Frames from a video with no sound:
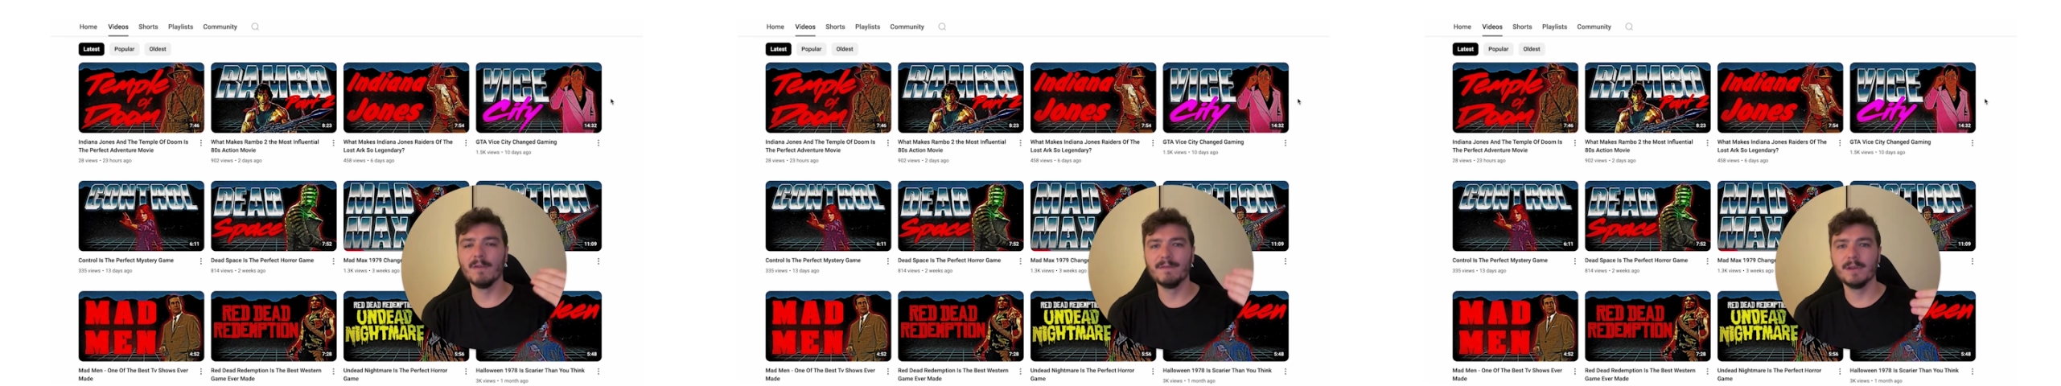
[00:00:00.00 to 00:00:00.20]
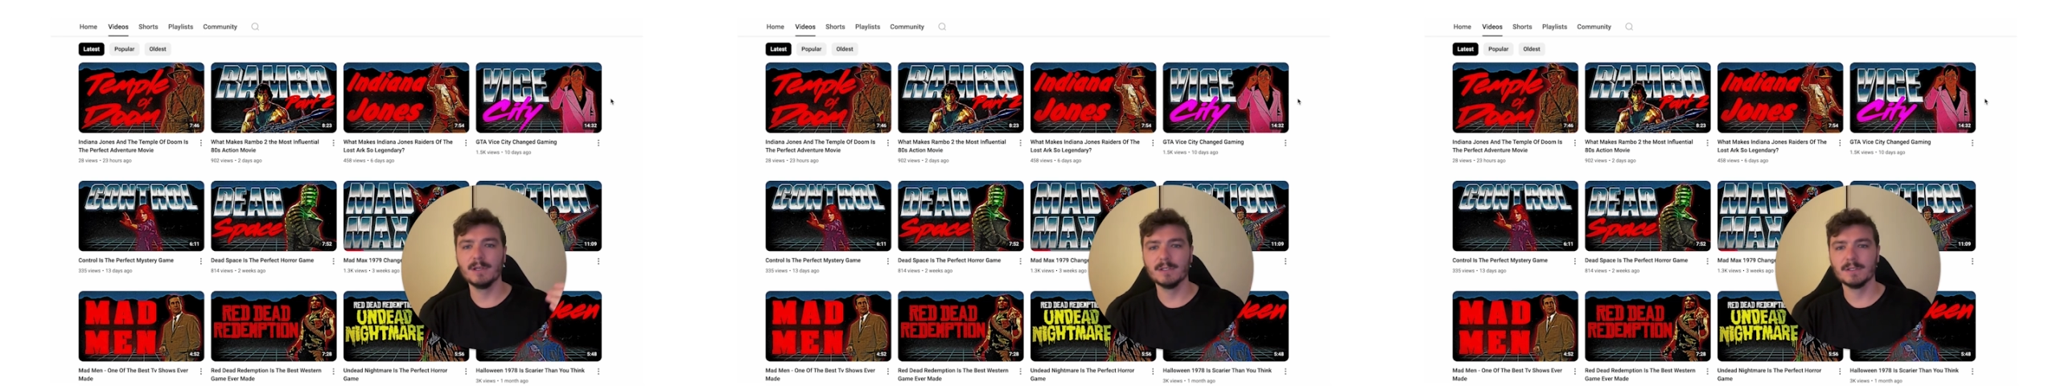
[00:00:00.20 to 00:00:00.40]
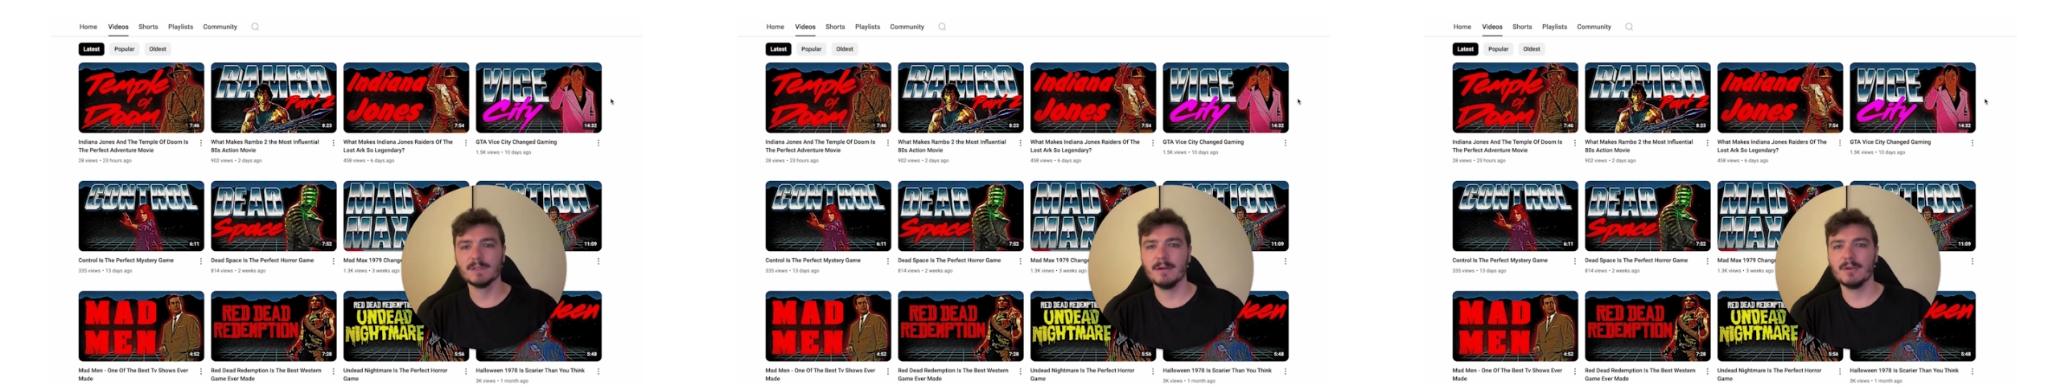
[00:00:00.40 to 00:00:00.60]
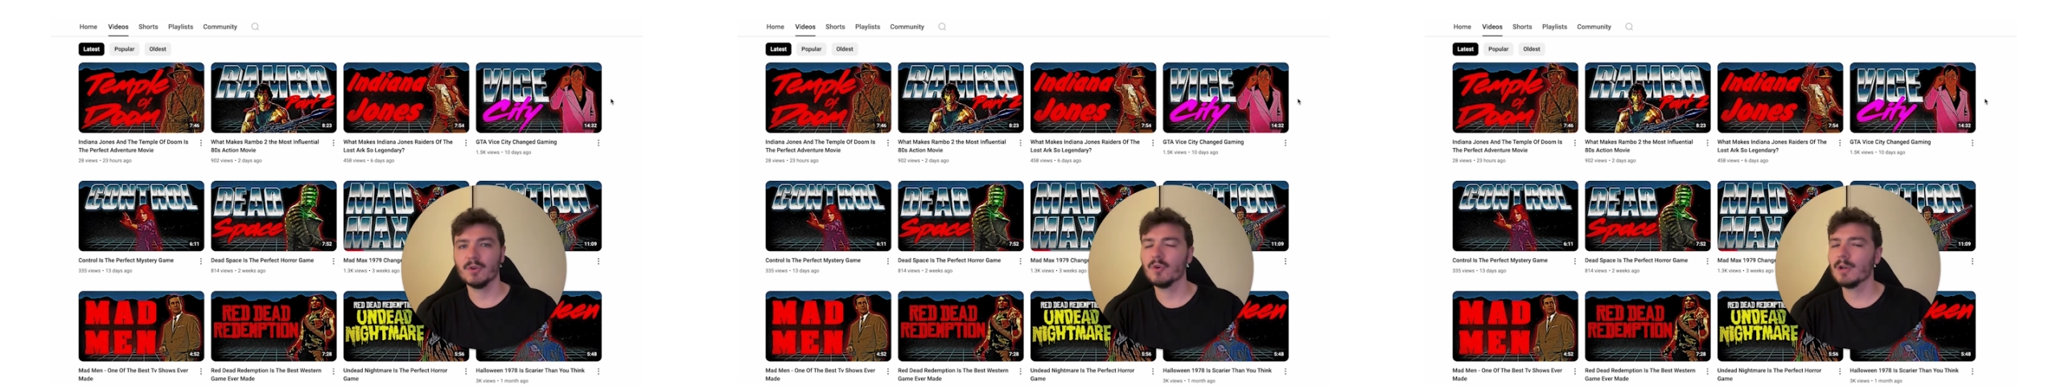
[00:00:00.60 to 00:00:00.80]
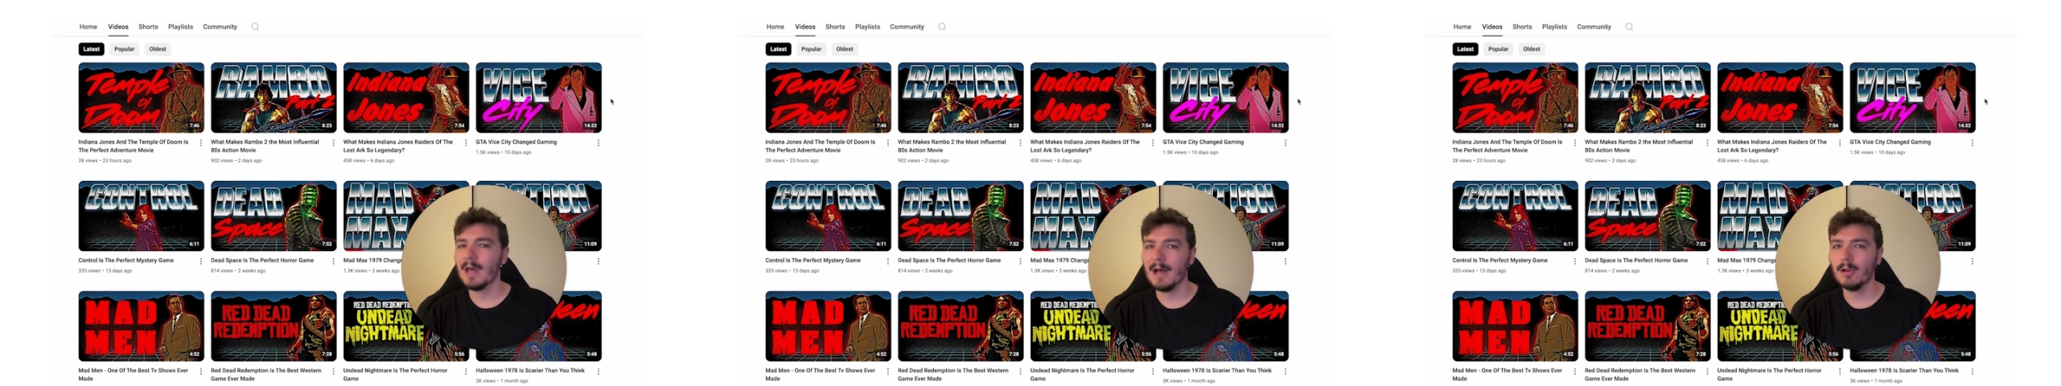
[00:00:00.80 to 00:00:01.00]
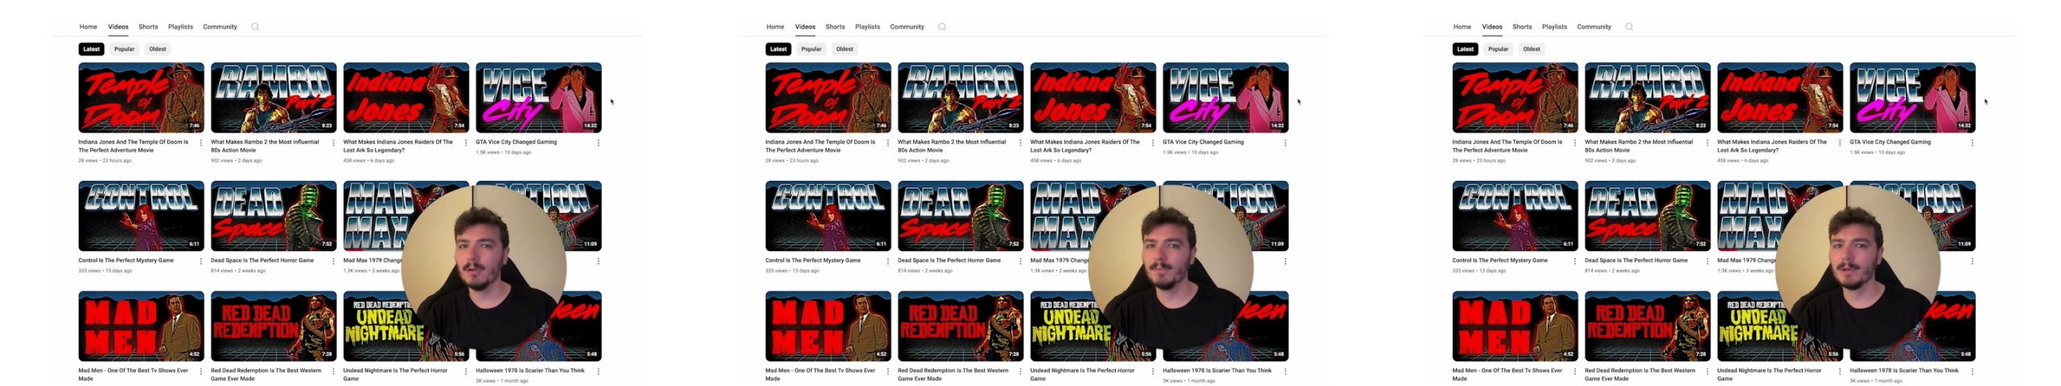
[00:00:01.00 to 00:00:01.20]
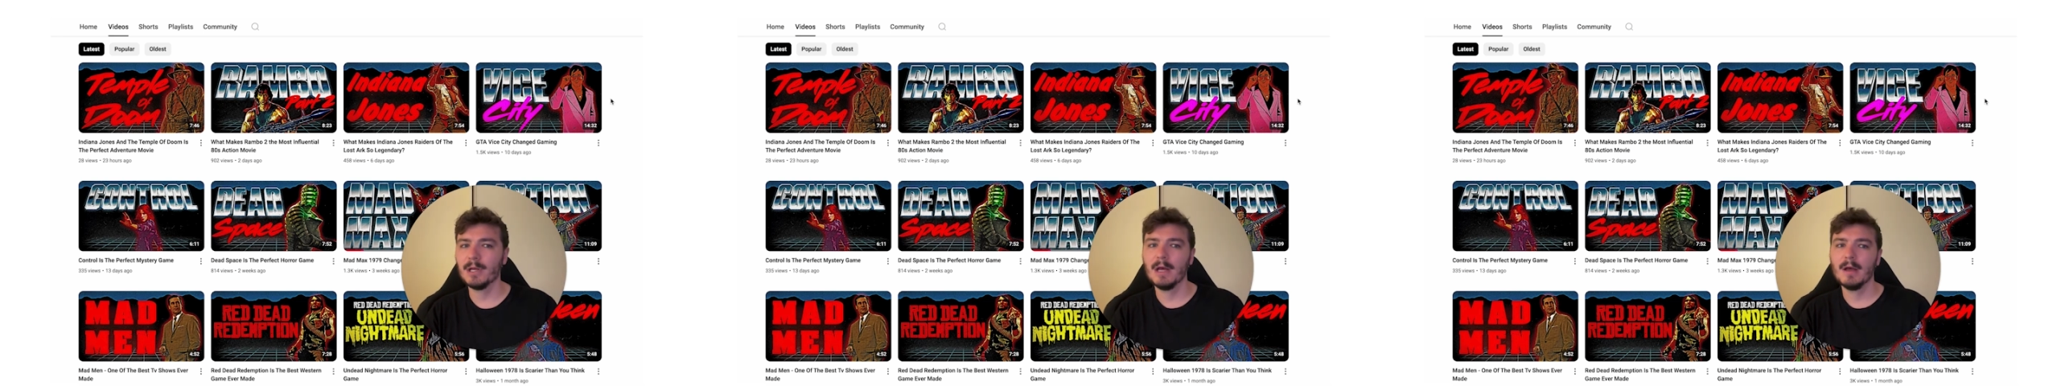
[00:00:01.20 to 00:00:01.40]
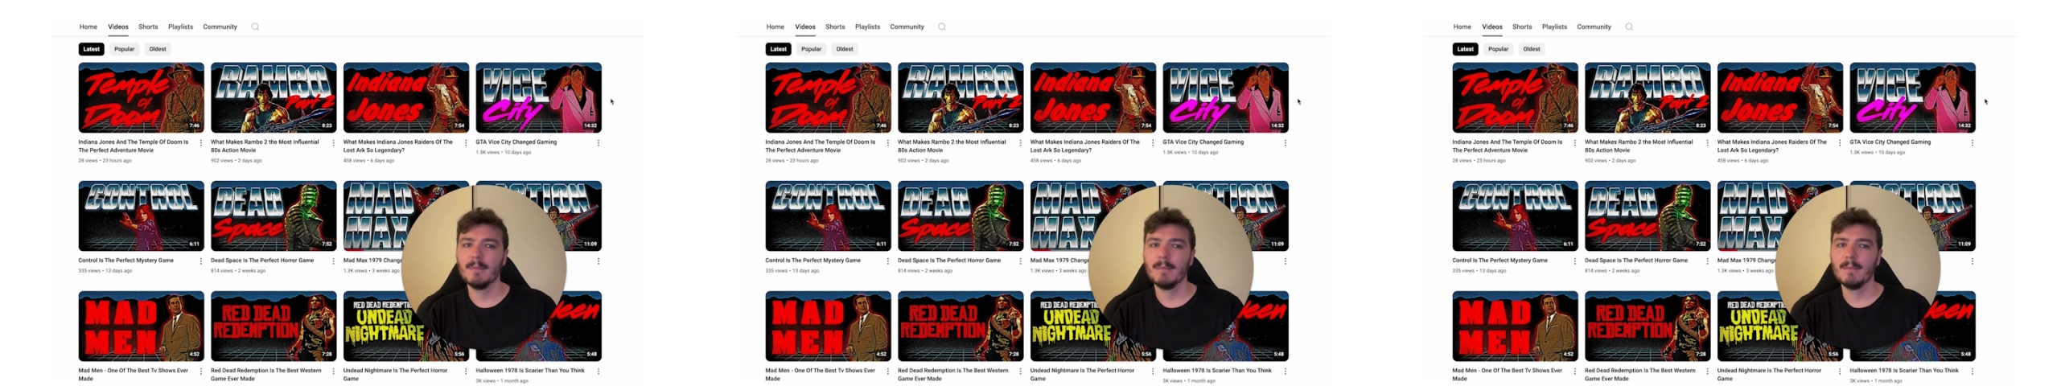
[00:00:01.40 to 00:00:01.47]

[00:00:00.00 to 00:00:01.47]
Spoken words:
obvious could help,